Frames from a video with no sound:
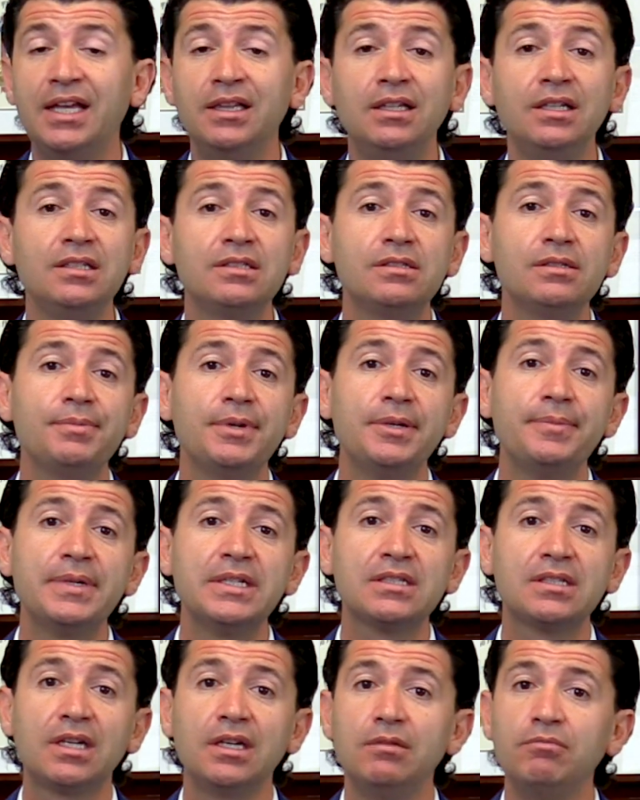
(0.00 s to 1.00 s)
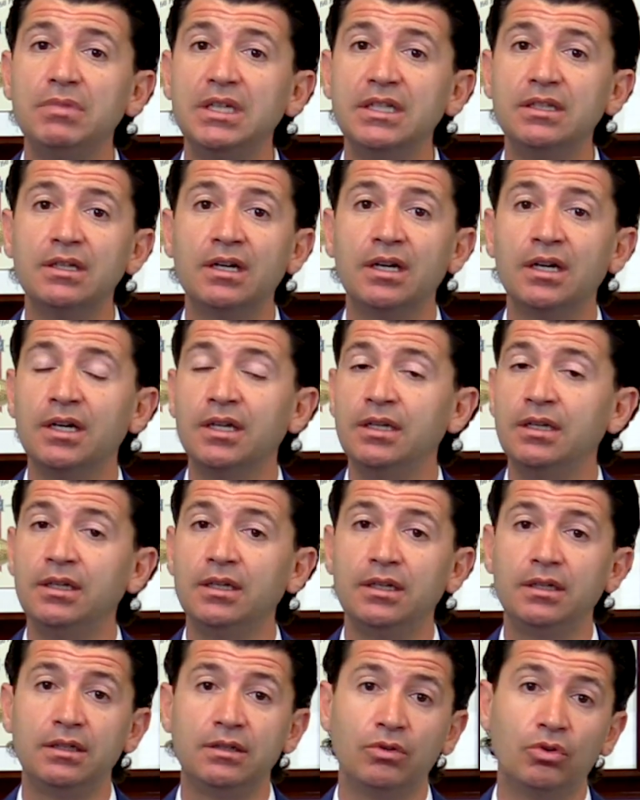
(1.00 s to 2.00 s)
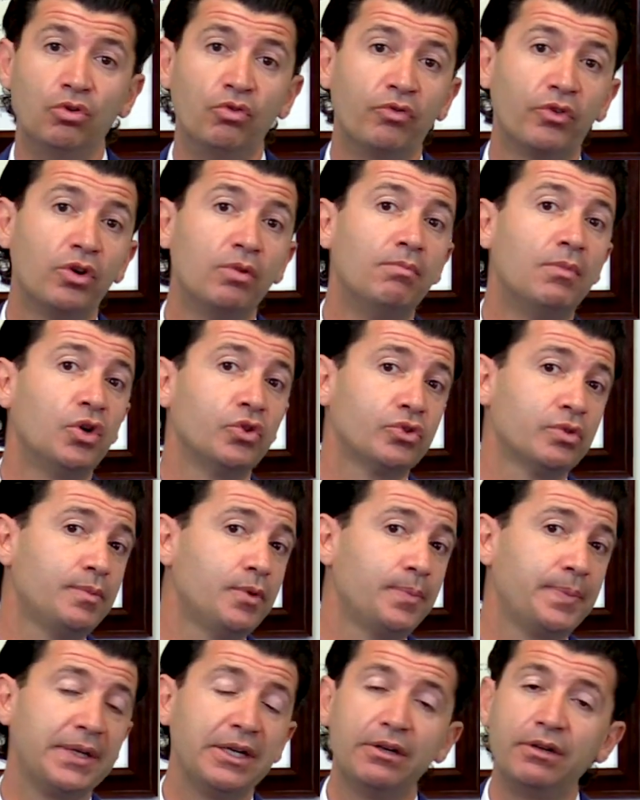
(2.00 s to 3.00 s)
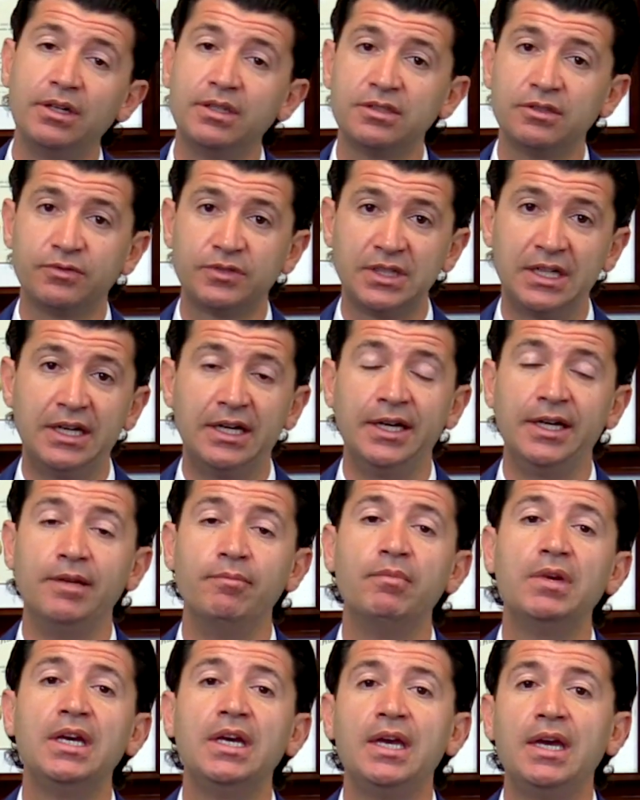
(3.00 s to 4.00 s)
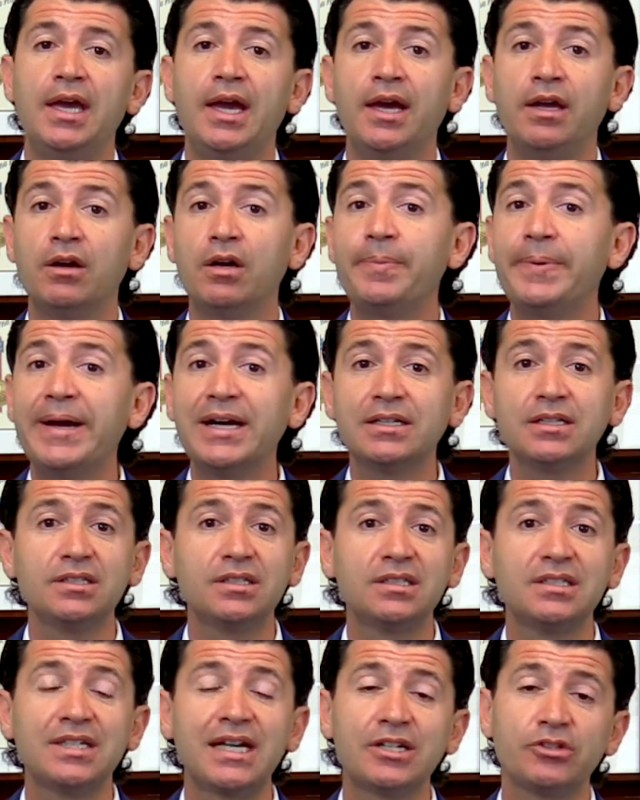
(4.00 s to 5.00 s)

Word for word: And these debridements can be done over multiple periods of time. And our practice has